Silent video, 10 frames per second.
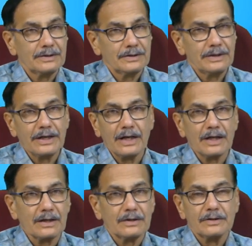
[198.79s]
they
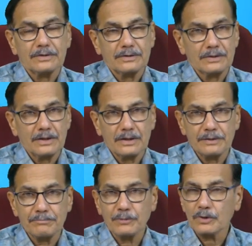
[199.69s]
are
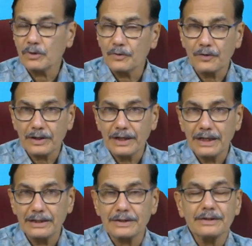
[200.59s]
not good for the
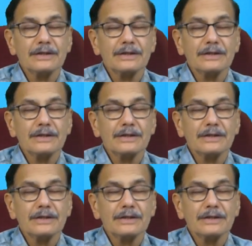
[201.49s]
health,